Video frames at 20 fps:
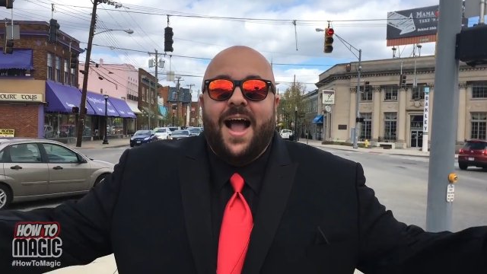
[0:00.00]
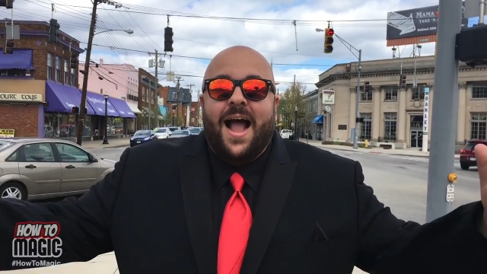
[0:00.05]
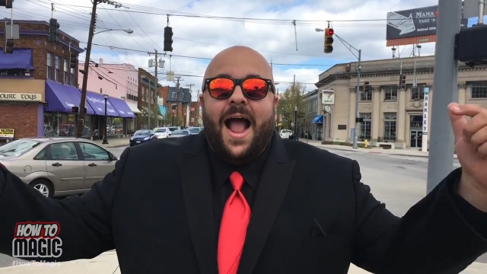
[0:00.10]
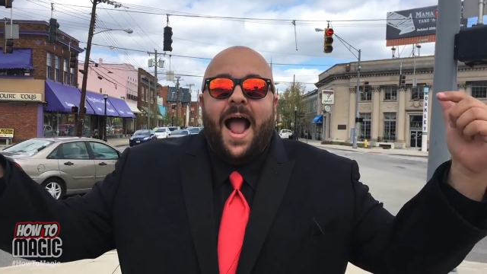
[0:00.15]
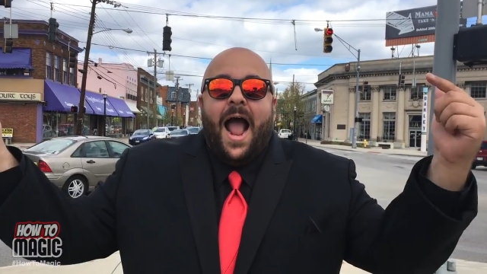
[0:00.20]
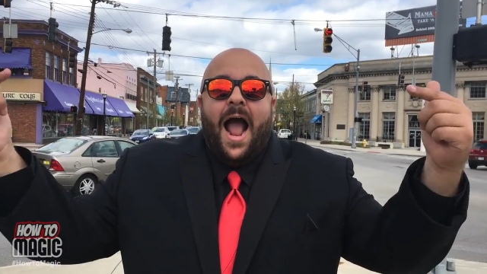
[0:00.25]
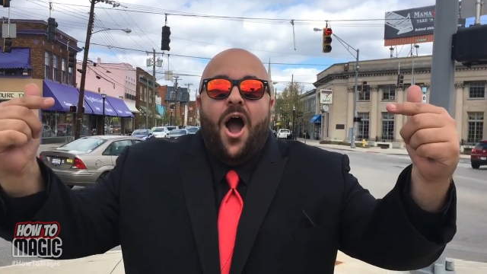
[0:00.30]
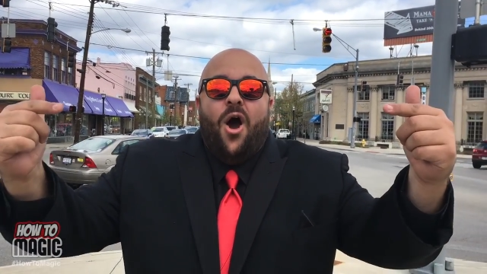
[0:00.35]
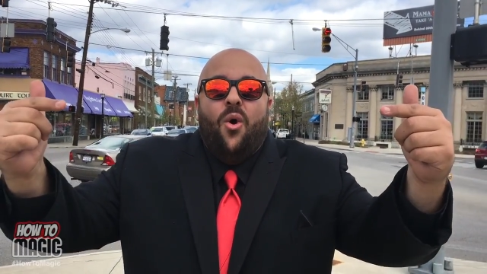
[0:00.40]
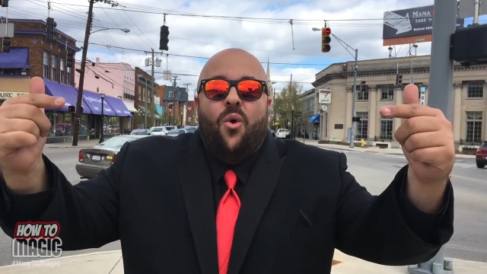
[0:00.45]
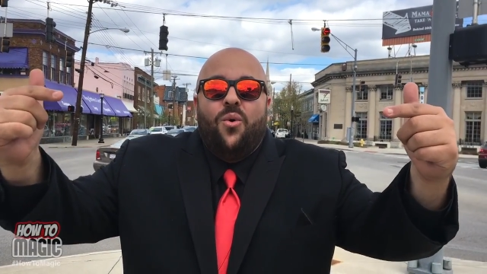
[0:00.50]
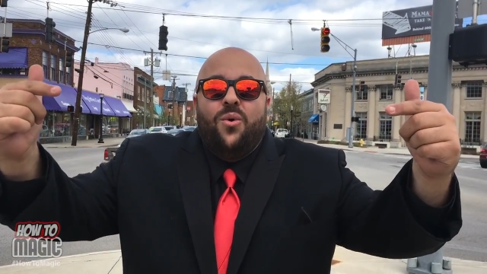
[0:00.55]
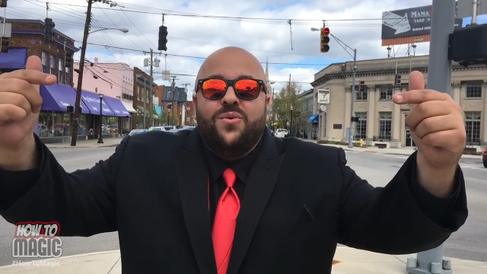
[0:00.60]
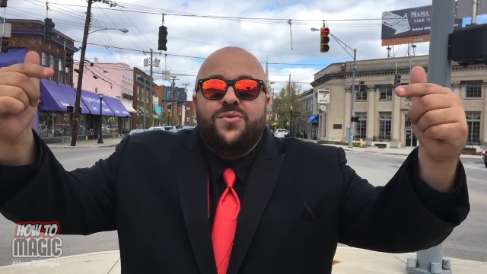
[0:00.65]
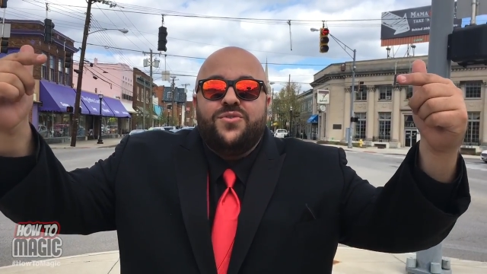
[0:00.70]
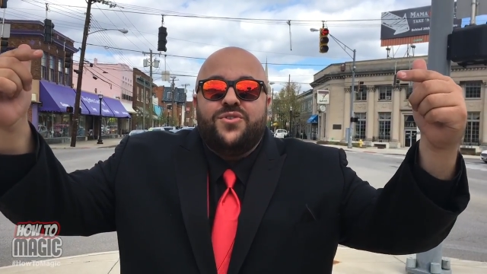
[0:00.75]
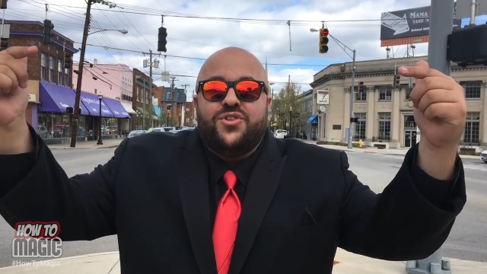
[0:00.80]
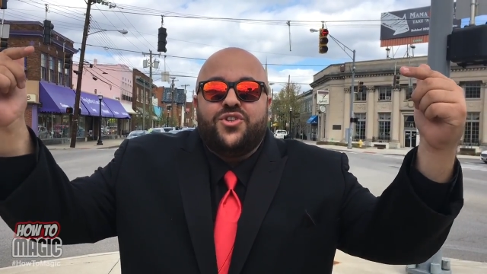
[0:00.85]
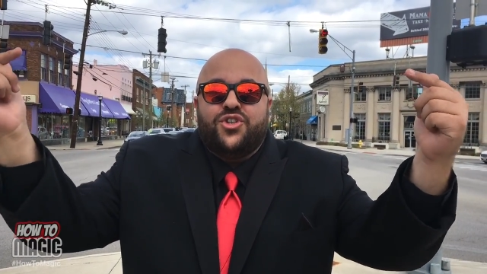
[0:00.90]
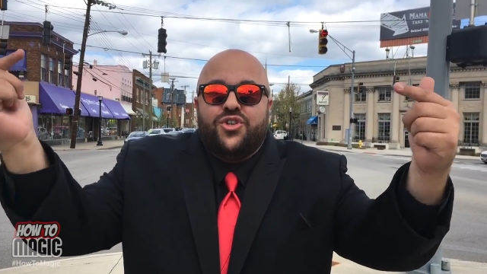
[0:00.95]
How
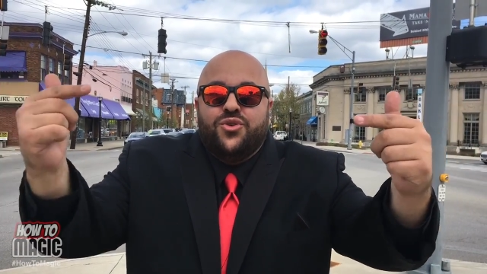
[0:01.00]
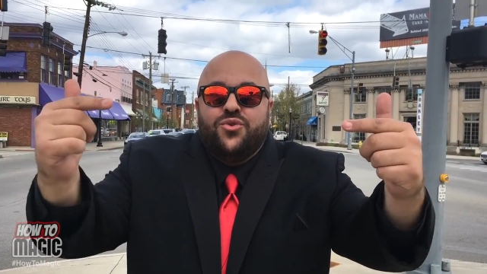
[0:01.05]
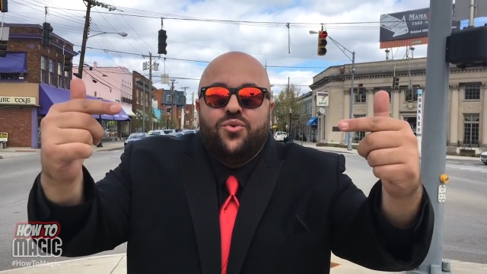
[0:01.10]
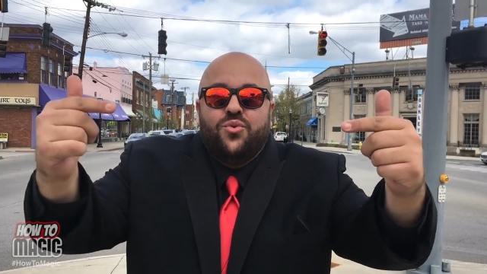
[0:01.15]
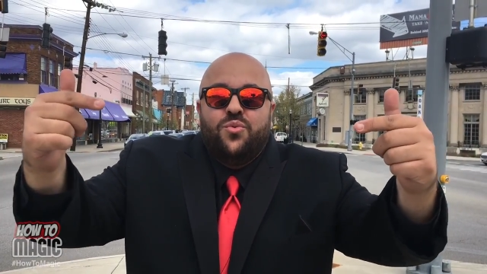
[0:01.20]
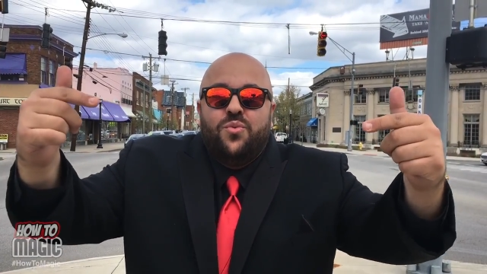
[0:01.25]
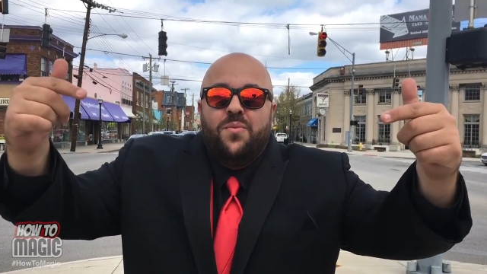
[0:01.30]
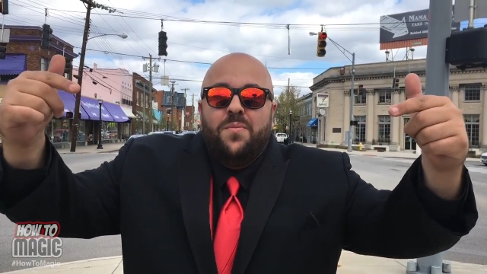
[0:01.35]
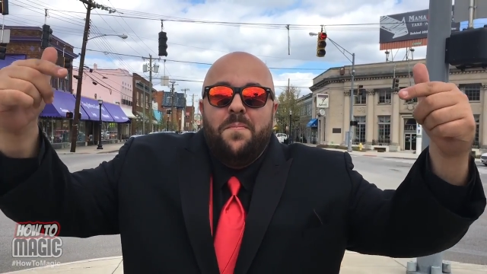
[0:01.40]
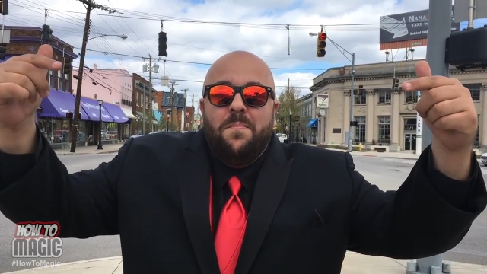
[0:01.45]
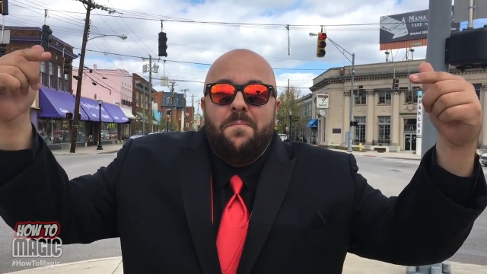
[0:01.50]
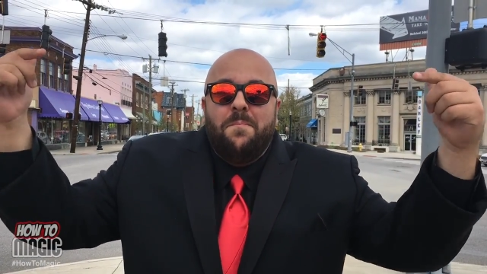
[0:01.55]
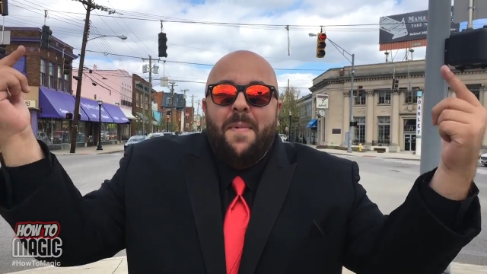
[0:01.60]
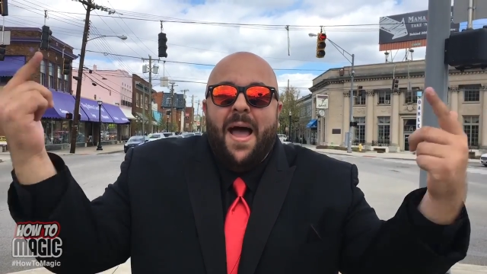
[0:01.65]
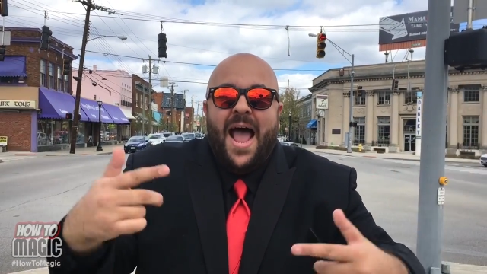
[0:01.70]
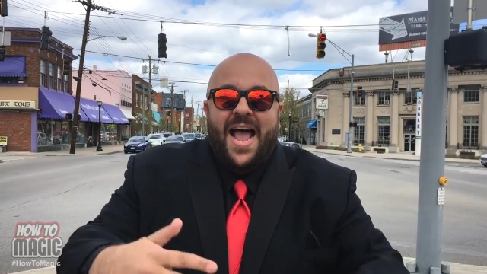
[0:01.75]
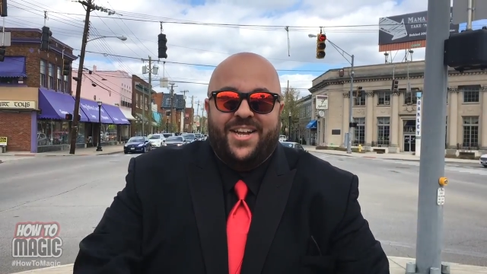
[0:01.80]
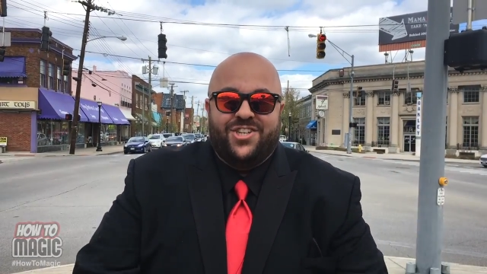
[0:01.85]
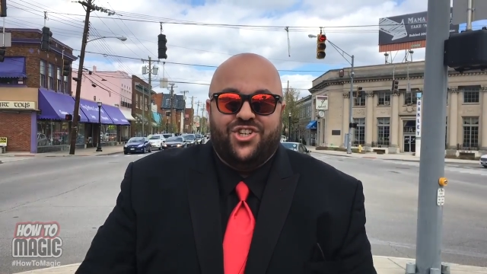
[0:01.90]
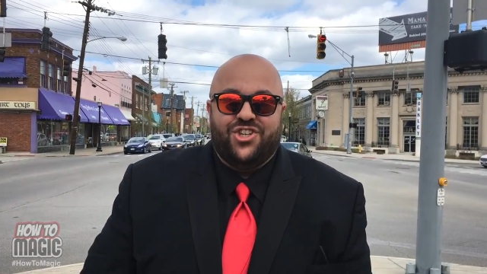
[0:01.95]
To
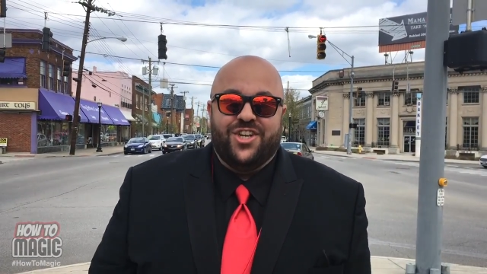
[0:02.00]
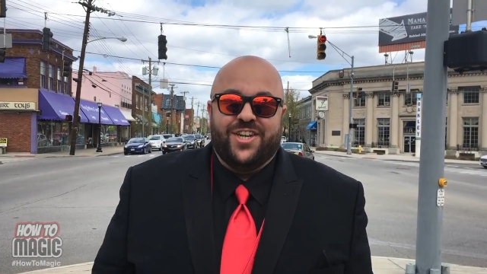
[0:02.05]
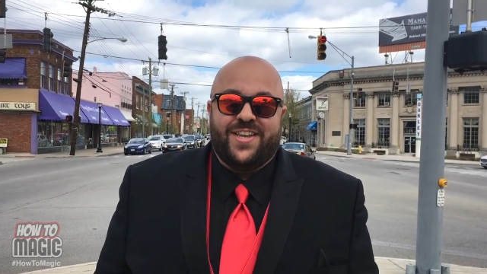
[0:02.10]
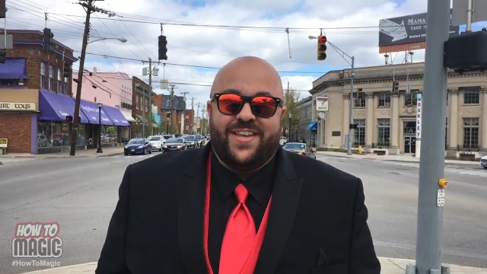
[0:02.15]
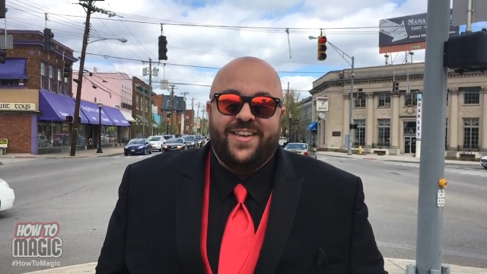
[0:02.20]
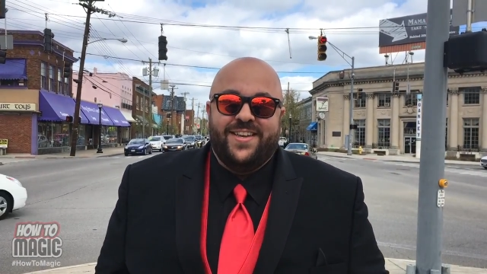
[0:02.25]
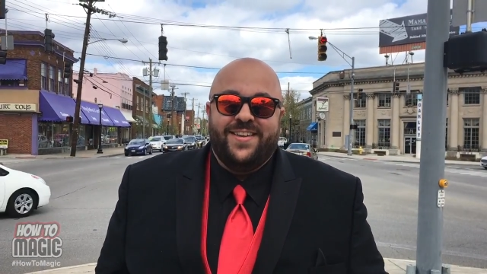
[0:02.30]
Magic.